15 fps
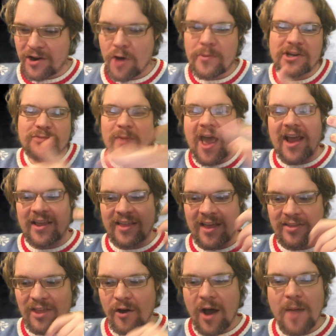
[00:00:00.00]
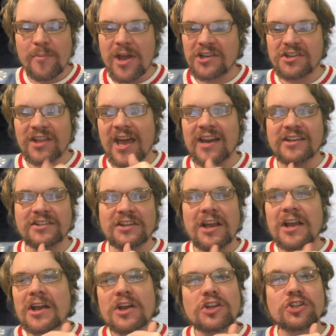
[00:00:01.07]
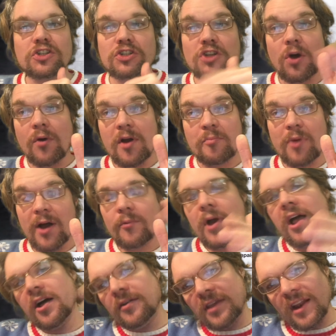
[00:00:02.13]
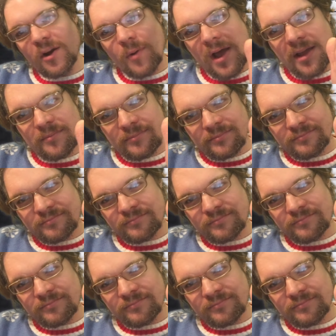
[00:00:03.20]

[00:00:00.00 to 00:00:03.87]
Nobody's backing that, though. I bet you that is so unpopular. Well, you know what?